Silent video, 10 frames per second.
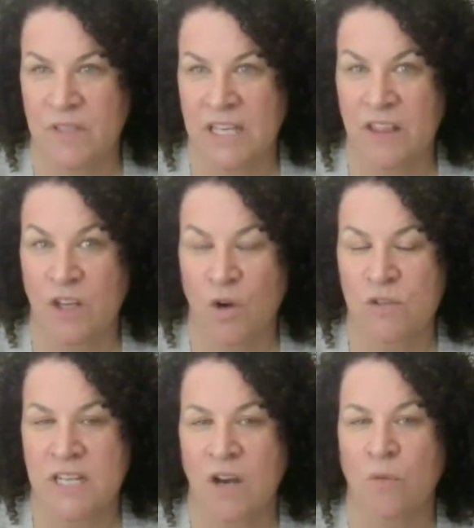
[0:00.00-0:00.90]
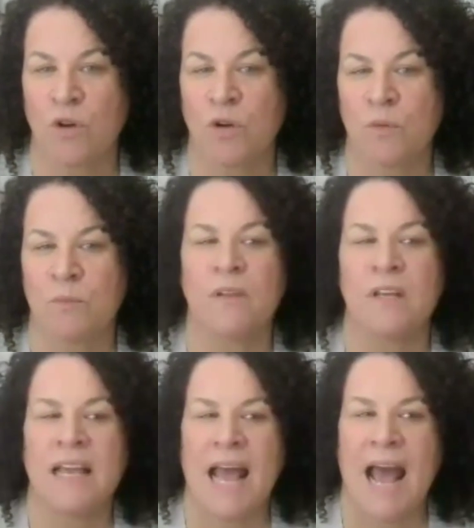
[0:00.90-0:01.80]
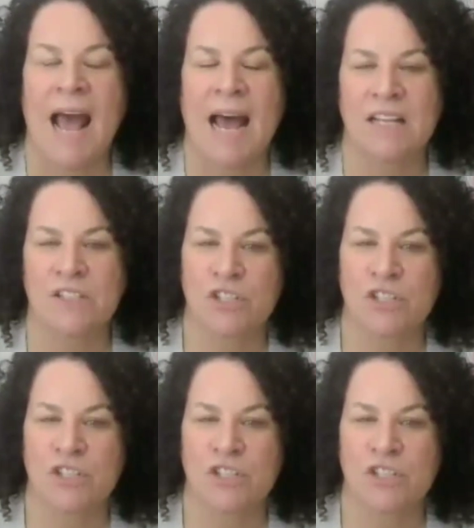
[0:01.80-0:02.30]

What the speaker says: in the hotel room, as